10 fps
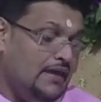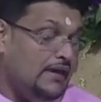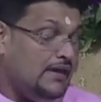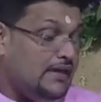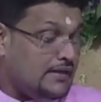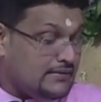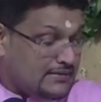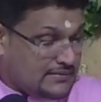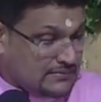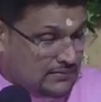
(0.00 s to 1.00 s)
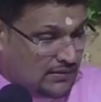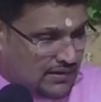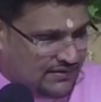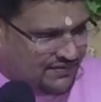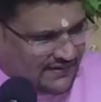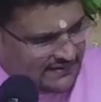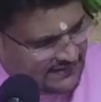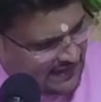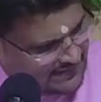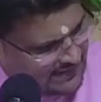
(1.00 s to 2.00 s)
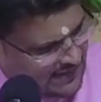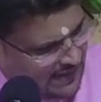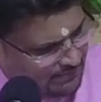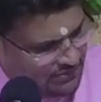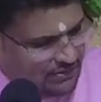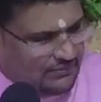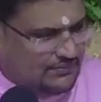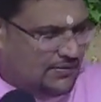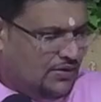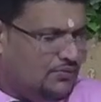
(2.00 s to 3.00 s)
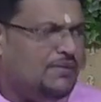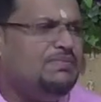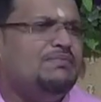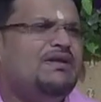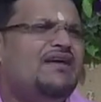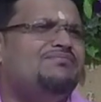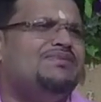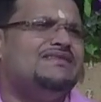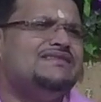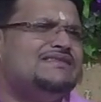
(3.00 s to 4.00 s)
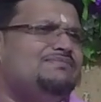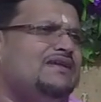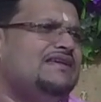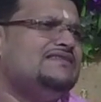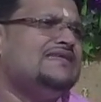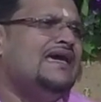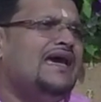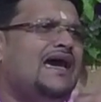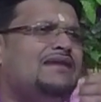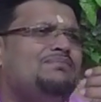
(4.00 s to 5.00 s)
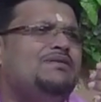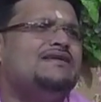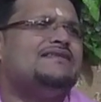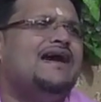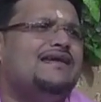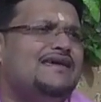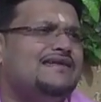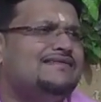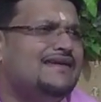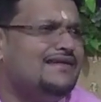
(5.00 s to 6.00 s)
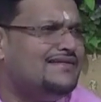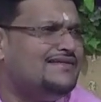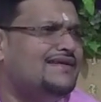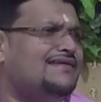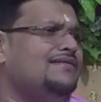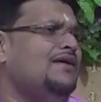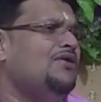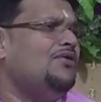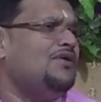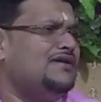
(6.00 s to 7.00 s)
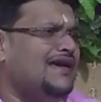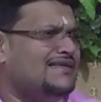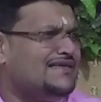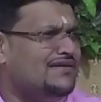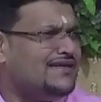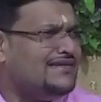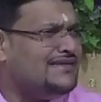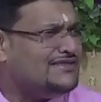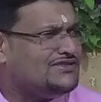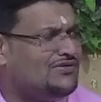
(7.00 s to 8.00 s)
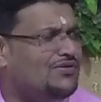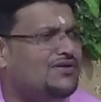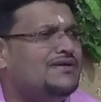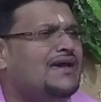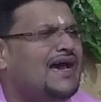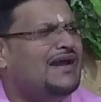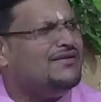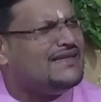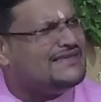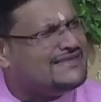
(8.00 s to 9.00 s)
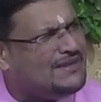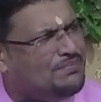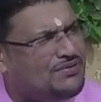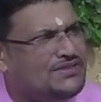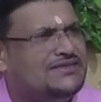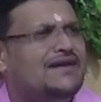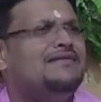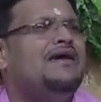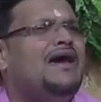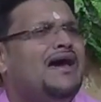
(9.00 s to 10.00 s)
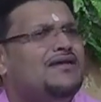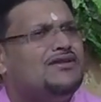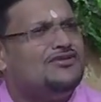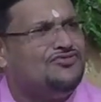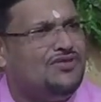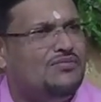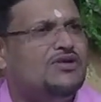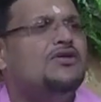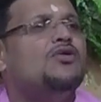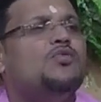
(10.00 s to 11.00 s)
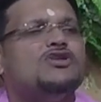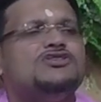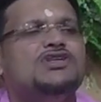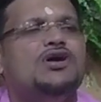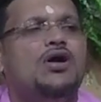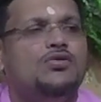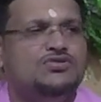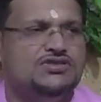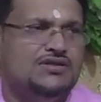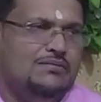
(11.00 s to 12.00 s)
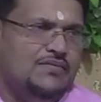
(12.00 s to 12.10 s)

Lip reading: it nullifies, it starts to calm down. When people have business place and the place can't get tenanted, or it has a lot of discord, a lot of separation, a lot of trouble, watch the house number.